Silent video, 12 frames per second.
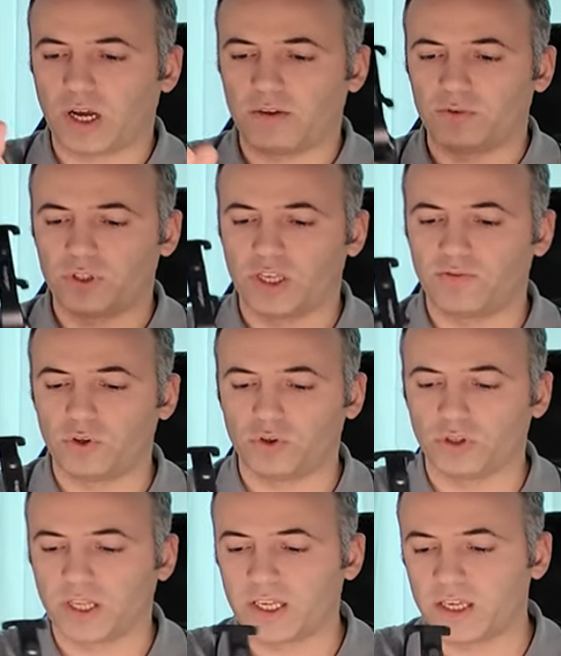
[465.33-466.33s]
I will give you
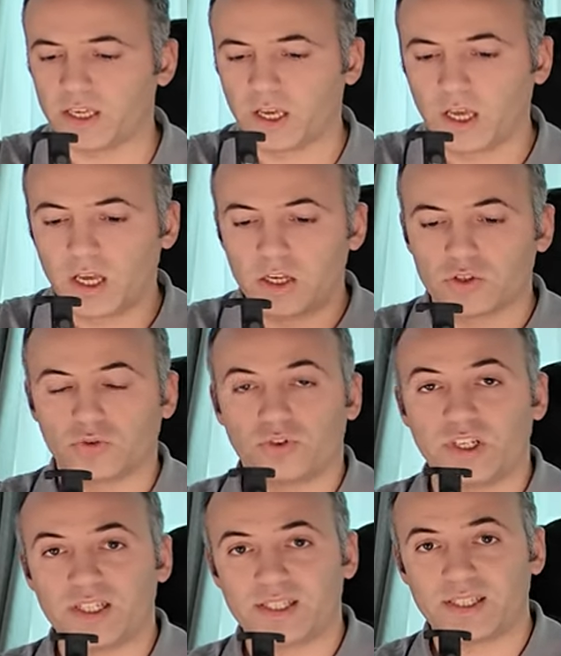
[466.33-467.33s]
the link. So
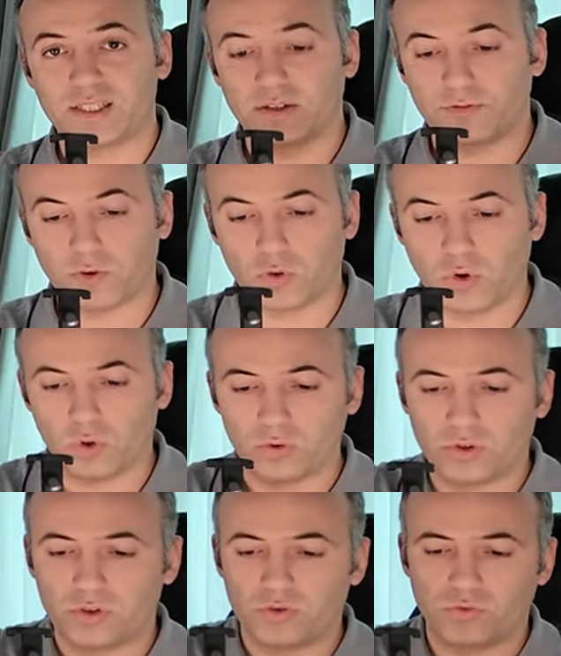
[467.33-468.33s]
this is a phone
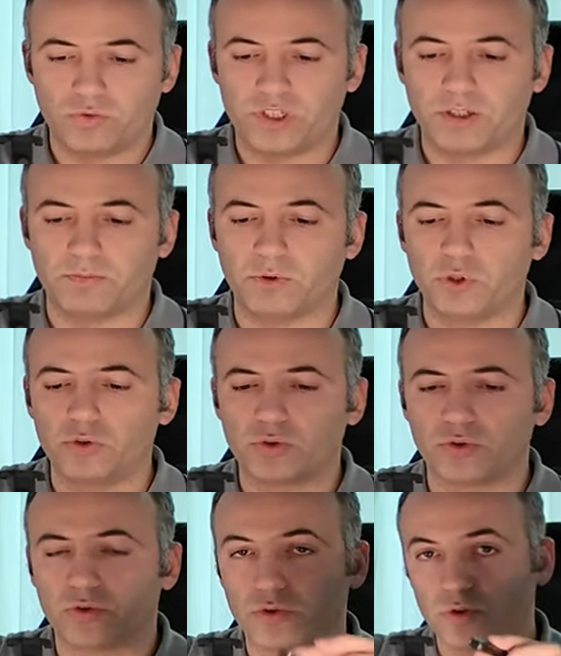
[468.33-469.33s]
holder with a
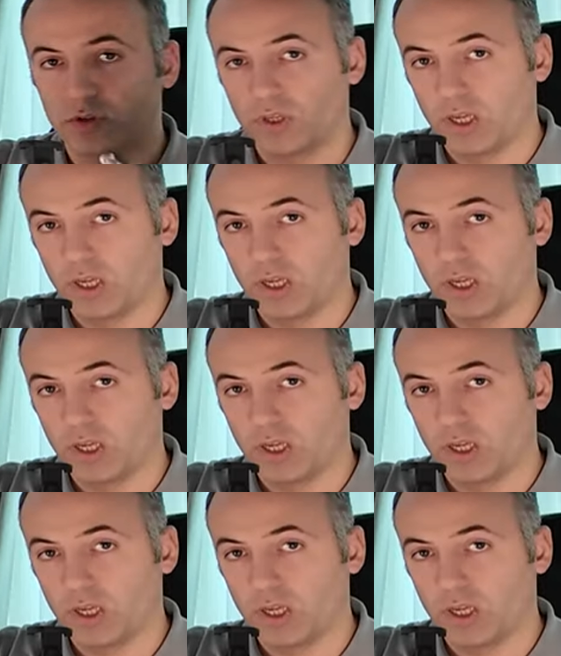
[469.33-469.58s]
Bluetooth